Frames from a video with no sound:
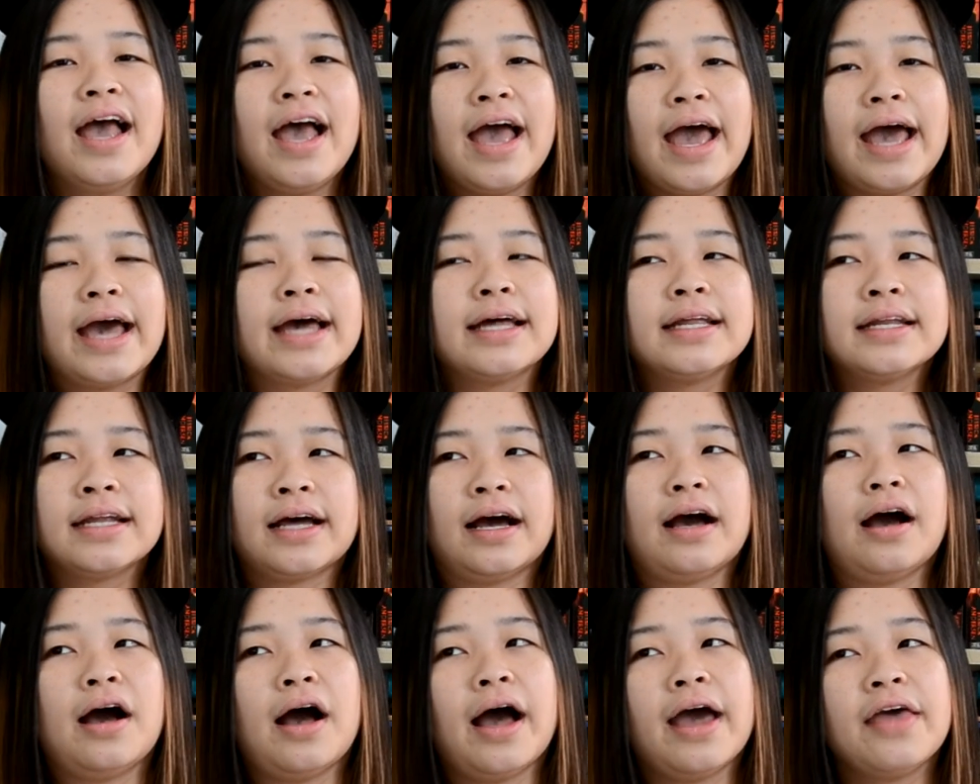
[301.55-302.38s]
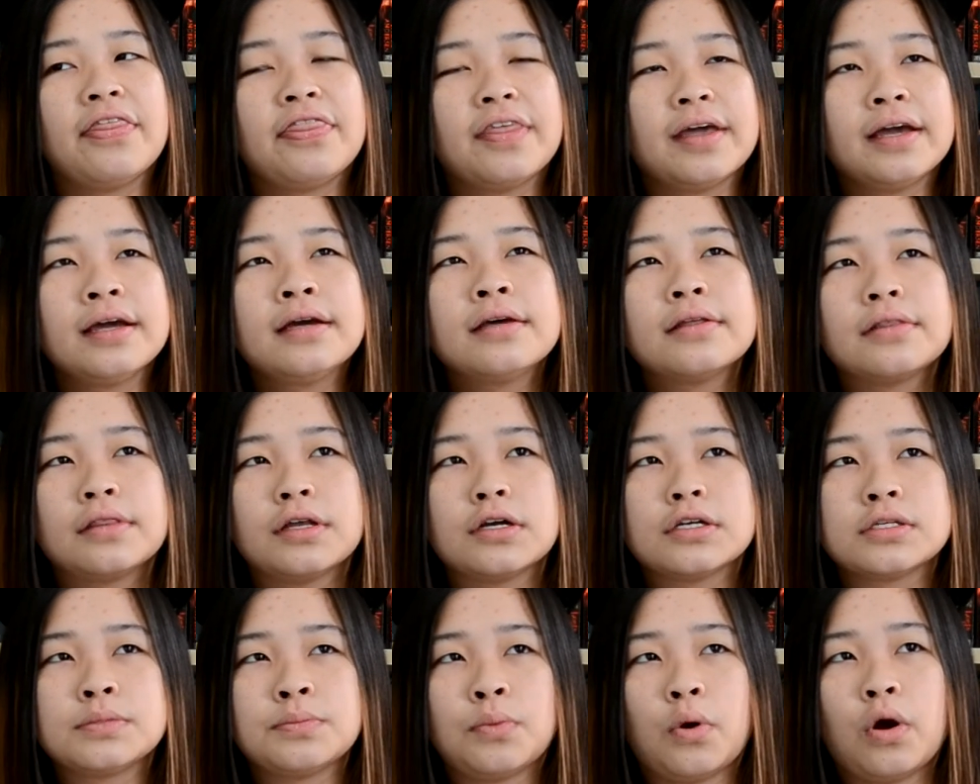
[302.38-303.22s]
And I think
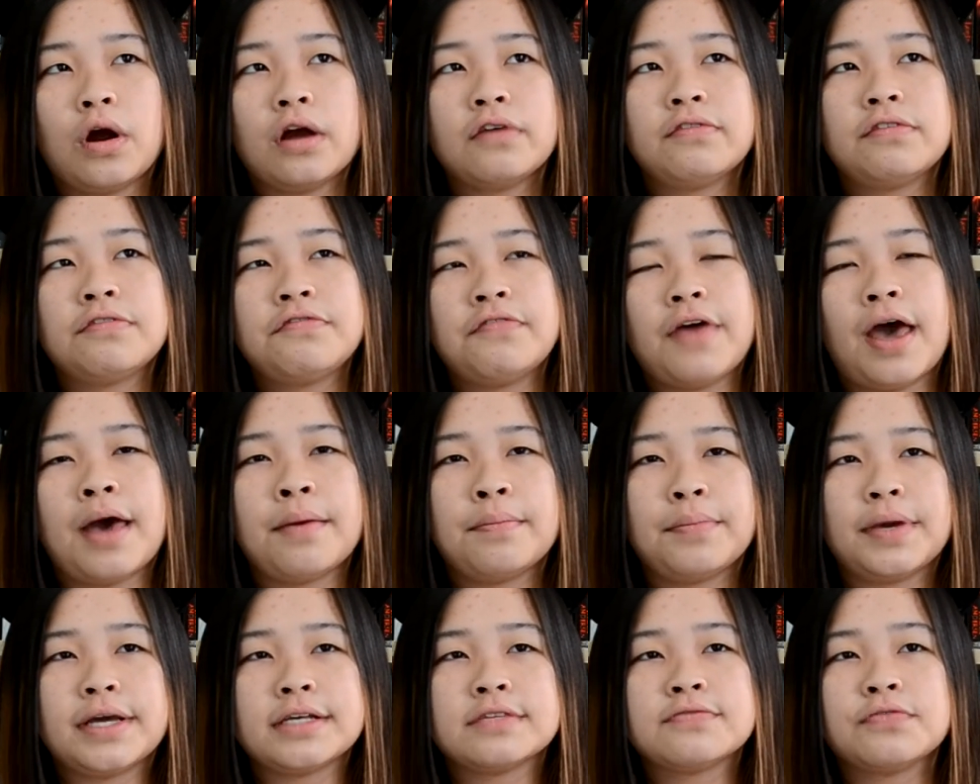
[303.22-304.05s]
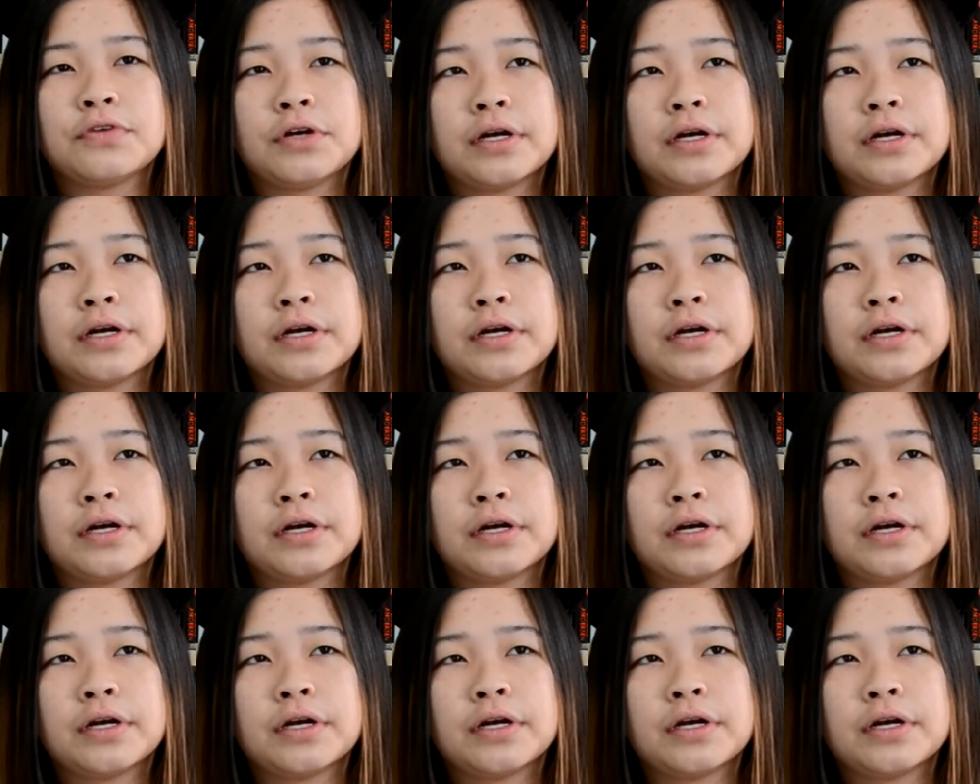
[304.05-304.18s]
there's more of a fan base for